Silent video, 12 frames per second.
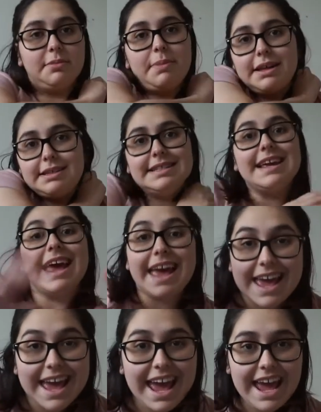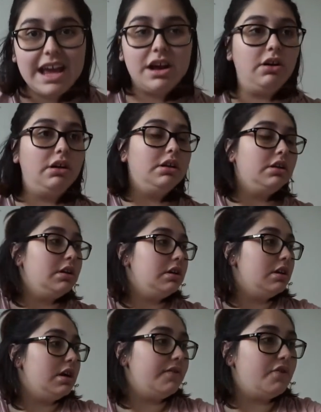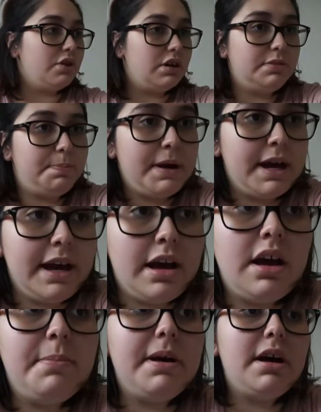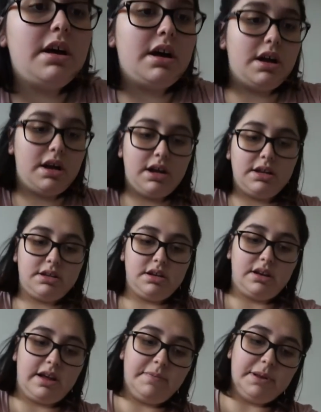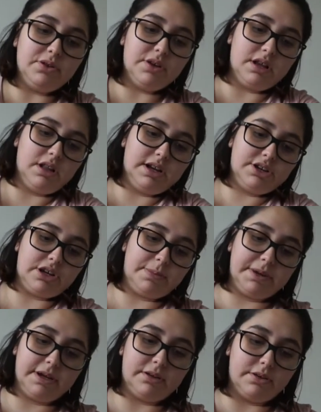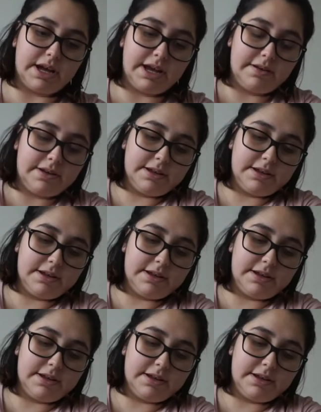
the best angle, of course, but um I did I've been doing a lot of shopping, okay?